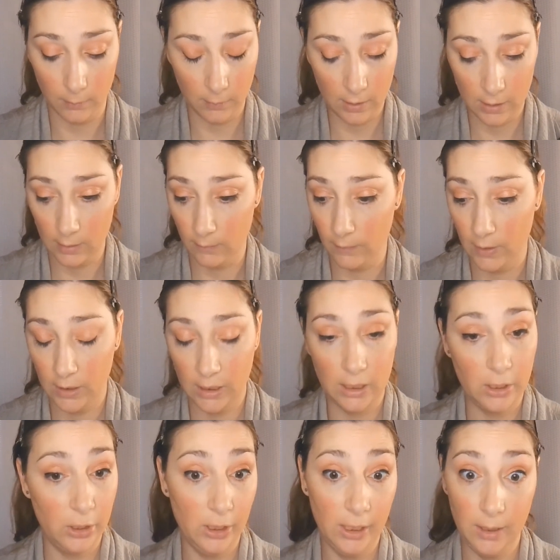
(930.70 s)
It's a very
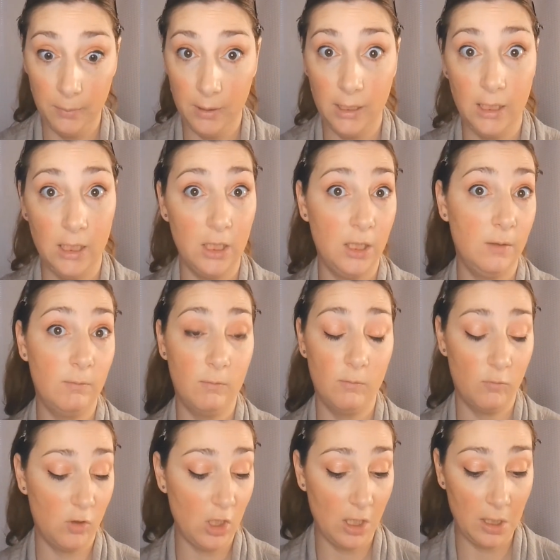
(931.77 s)
creamy
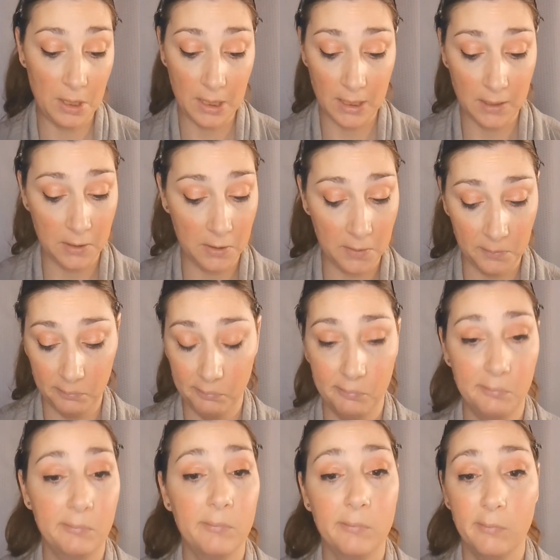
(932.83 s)
gel liner,
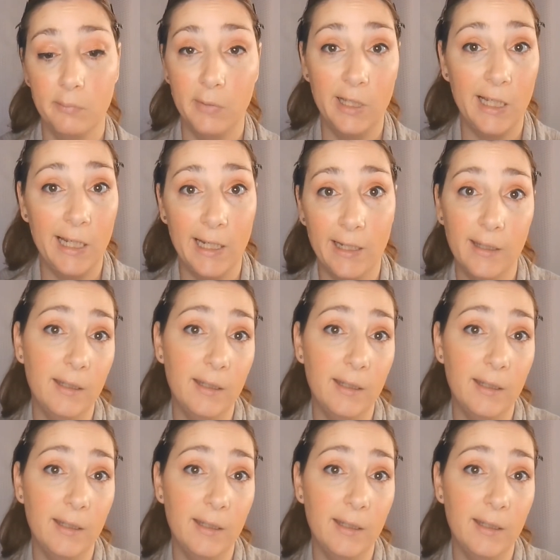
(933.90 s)
black.